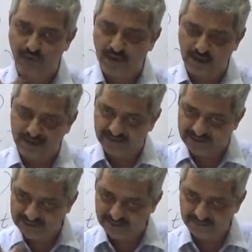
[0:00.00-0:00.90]
I
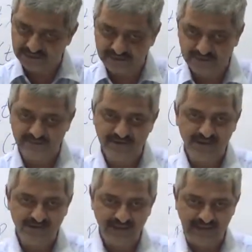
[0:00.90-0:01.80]
again repeat,
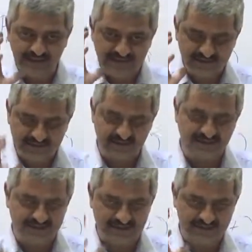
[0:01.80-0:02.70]
in
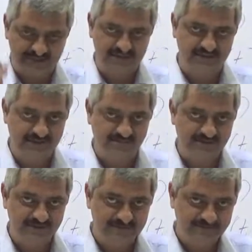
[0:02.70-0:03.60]
signals and
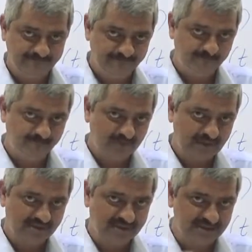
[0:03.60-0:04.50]
systems,
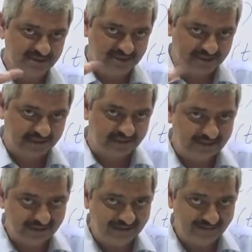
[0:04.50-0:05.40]
the
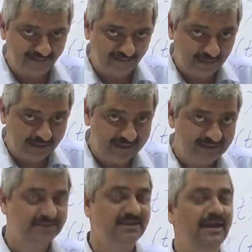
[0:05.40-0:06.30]
signal
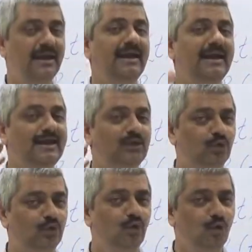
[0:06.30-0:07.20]
means
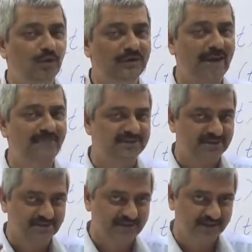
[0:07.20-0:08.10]
a
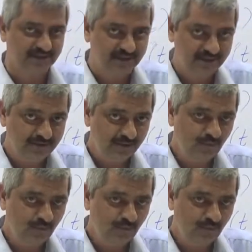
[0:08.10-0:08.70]
two-dimensional signal.